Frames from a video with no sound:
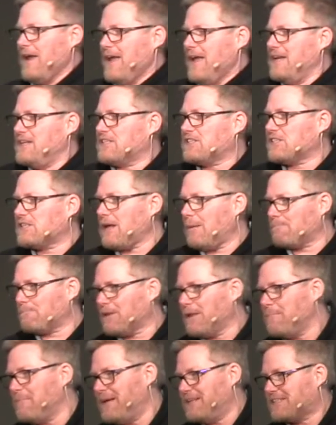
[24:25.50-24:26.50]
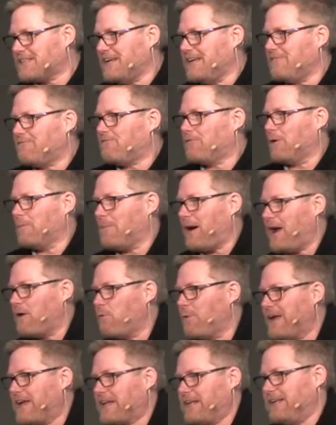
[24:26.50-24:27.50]
is supplementing for my
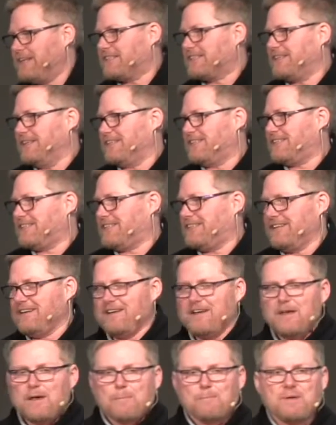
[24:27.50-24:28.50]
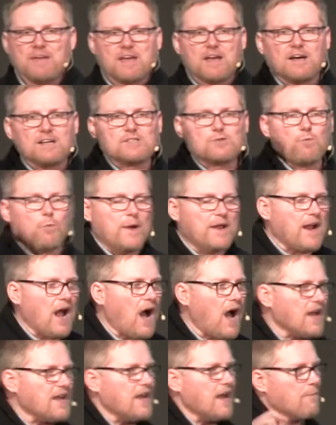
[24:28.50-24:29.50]
weaknesses. Because when
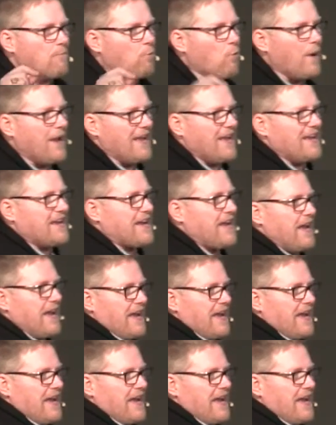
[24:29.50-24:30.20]
I am weak,